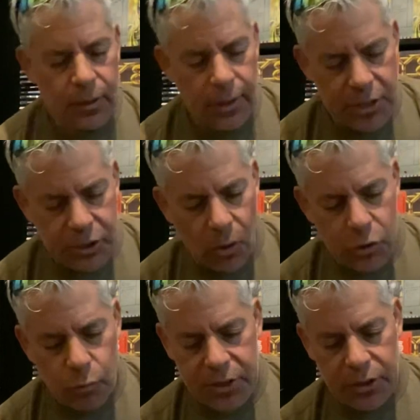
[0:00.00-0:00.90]
East Coast,
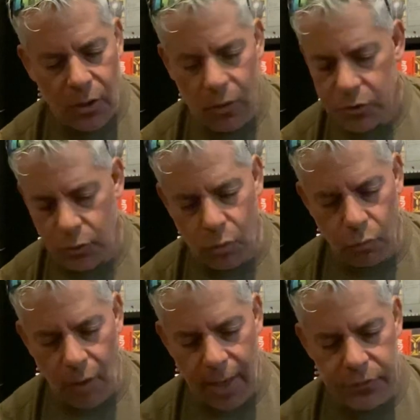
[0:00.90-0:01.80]
West Coast, cool
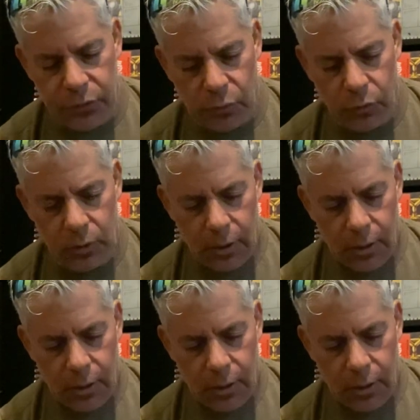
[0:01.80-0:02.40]
rockin' tune.